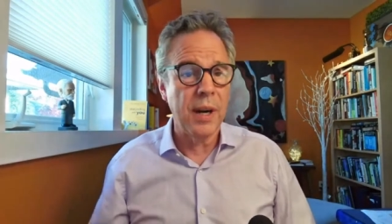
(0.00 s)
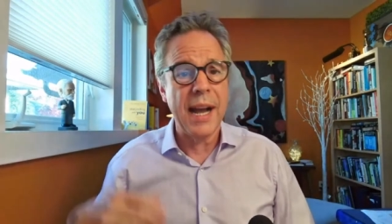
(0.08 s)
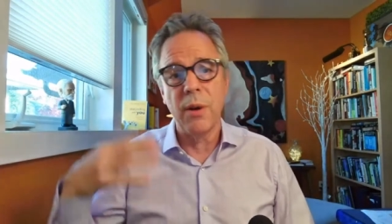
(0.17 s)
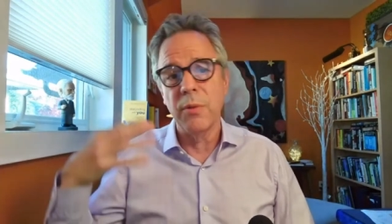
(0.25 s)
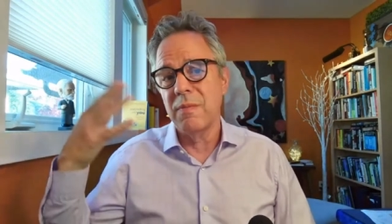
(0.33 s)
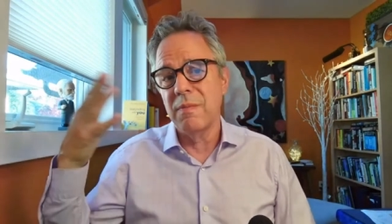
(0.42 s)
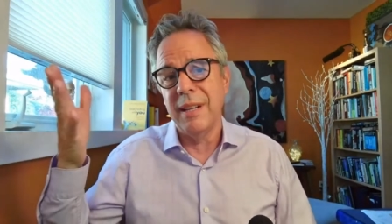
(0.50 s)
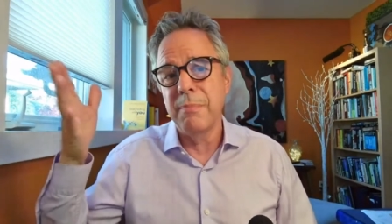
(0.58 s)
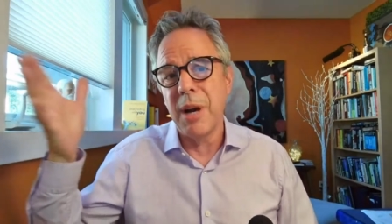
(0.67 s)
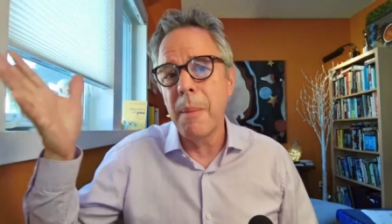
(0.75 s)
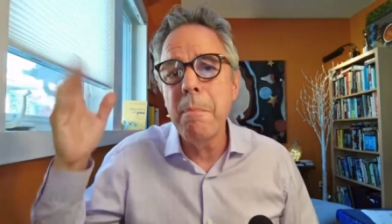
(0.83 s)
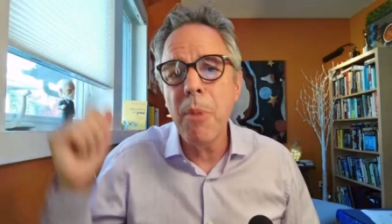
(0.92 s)
how an,
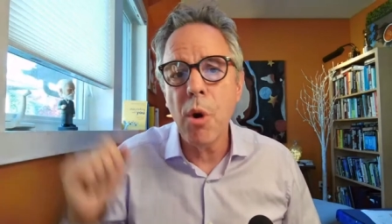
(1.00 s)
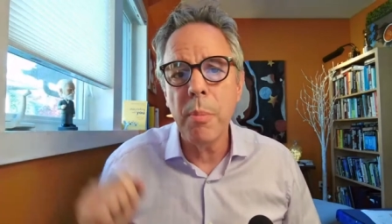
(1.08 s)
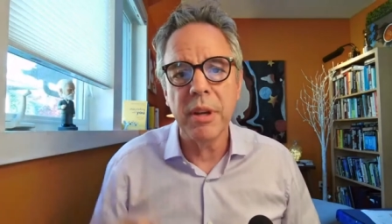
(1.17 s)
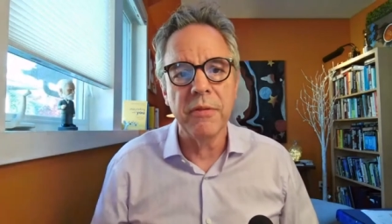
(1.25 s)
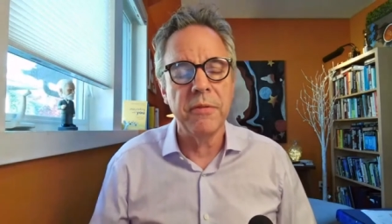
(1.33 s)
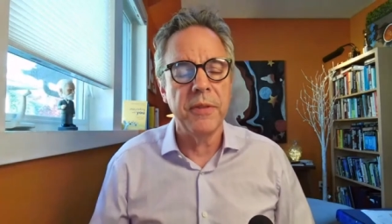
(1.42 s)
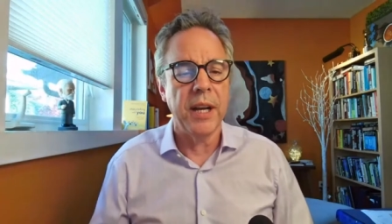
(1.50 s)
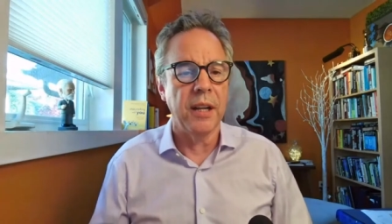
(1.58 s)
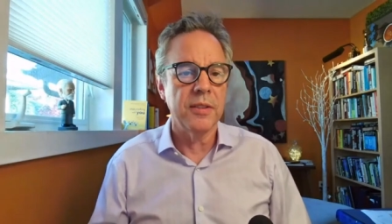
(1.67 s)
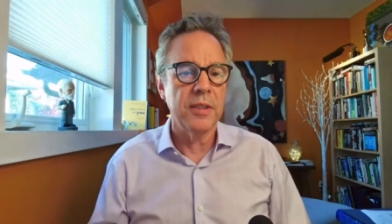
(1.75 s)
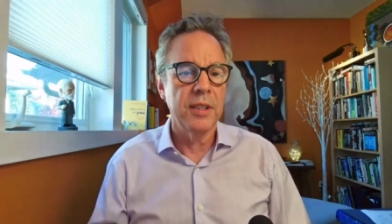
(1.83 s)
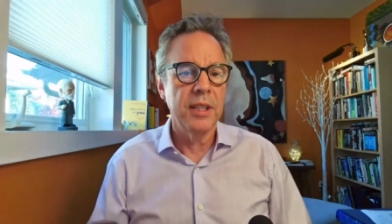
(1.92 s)
a moment
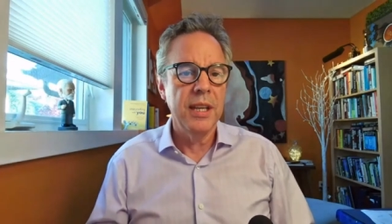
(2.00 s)
felt